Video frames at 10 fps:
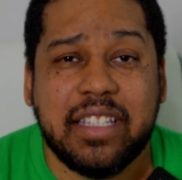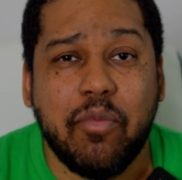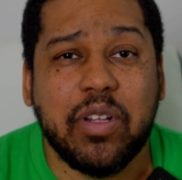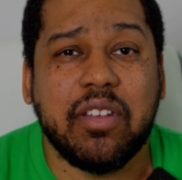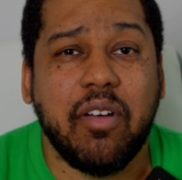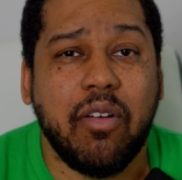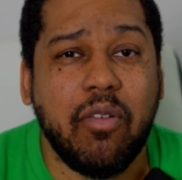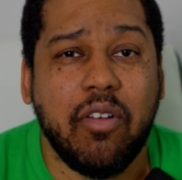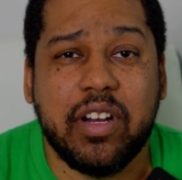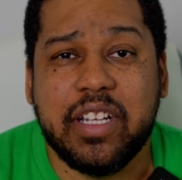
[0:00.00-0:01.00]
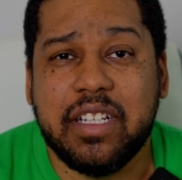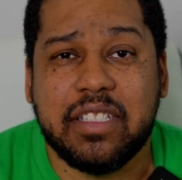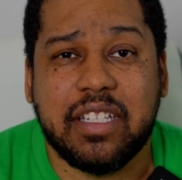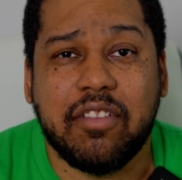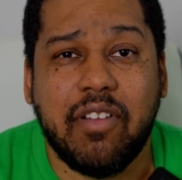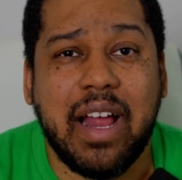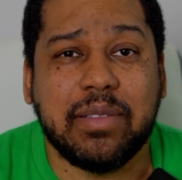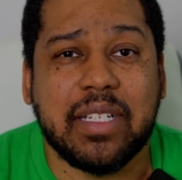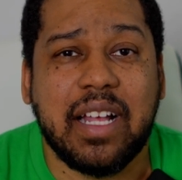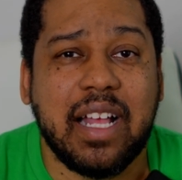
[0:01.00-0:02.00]
they want the whole audience to
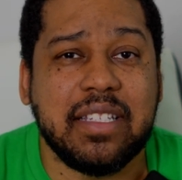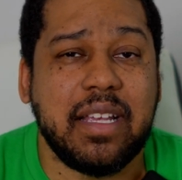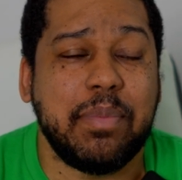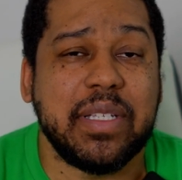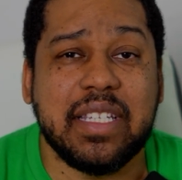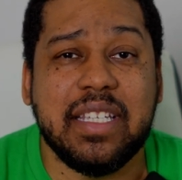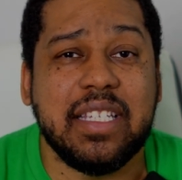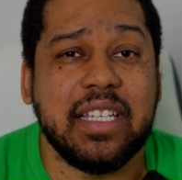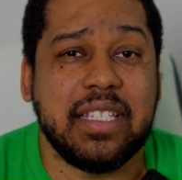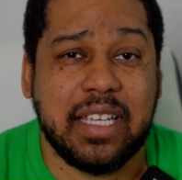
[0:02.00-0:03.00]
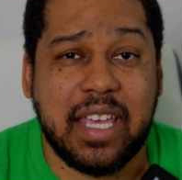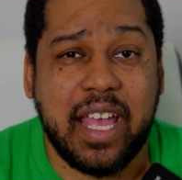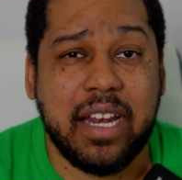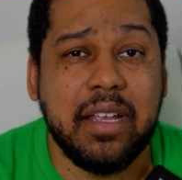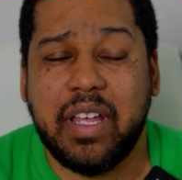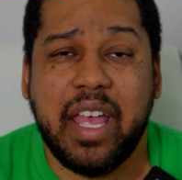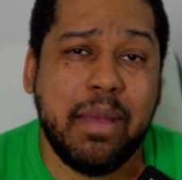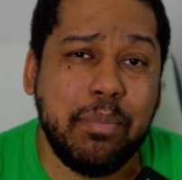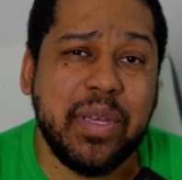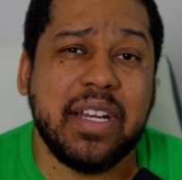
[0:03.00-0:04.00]
grasp the concept as easy as they can.
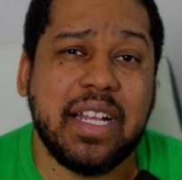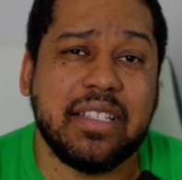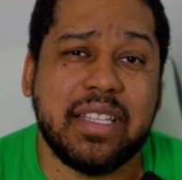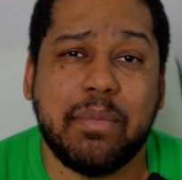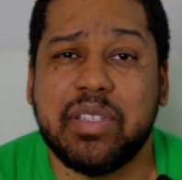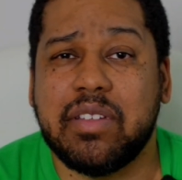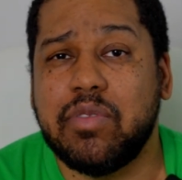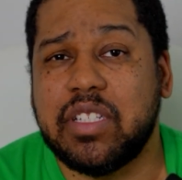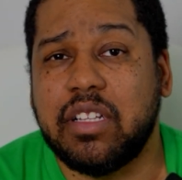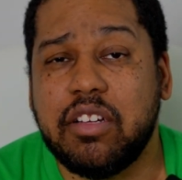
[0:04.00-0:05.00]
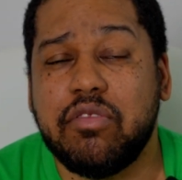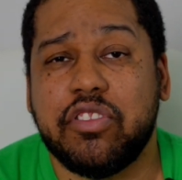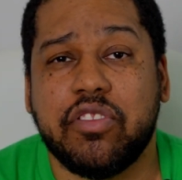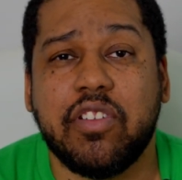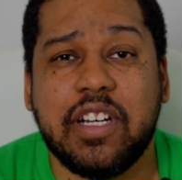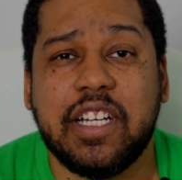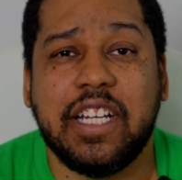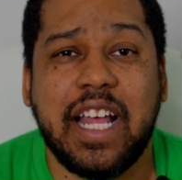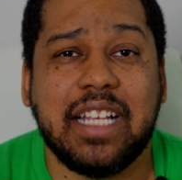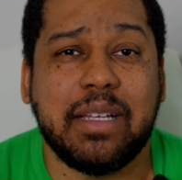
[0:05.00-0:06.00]
And being that this episode was a little shorter than
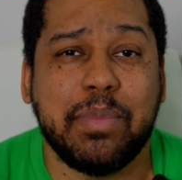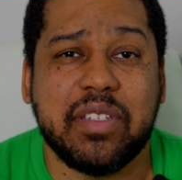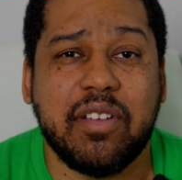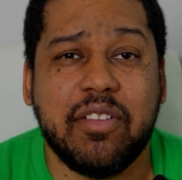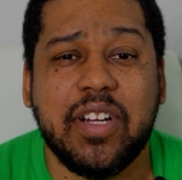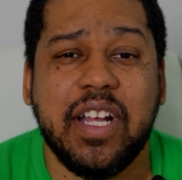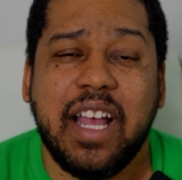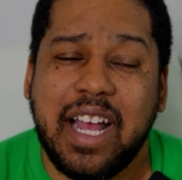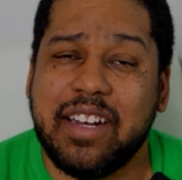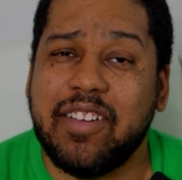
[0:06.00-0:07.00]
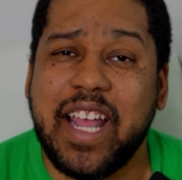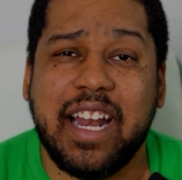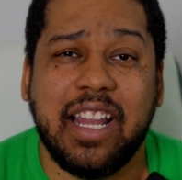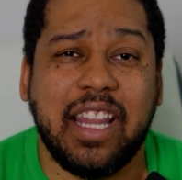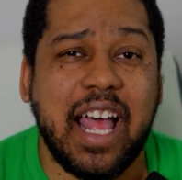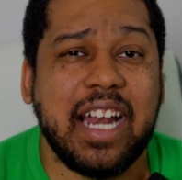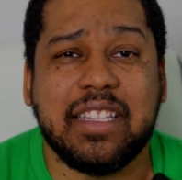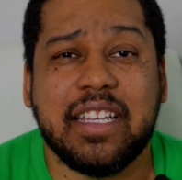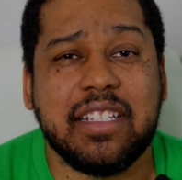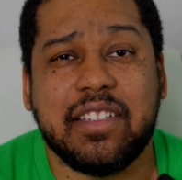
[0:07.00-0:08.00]
the last episode, I know they had a lot
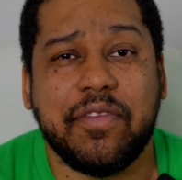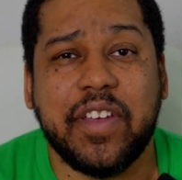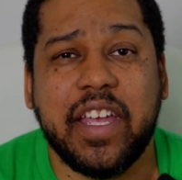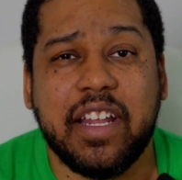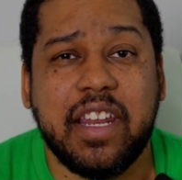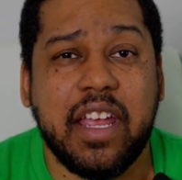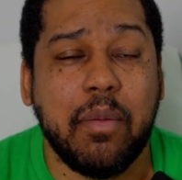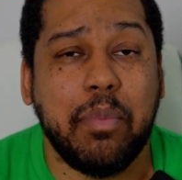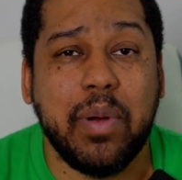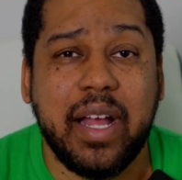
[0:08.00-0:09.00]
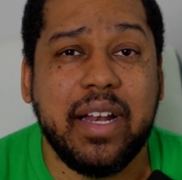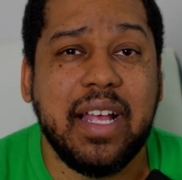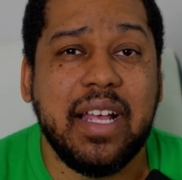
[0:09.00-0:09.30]
of things to fit in there, but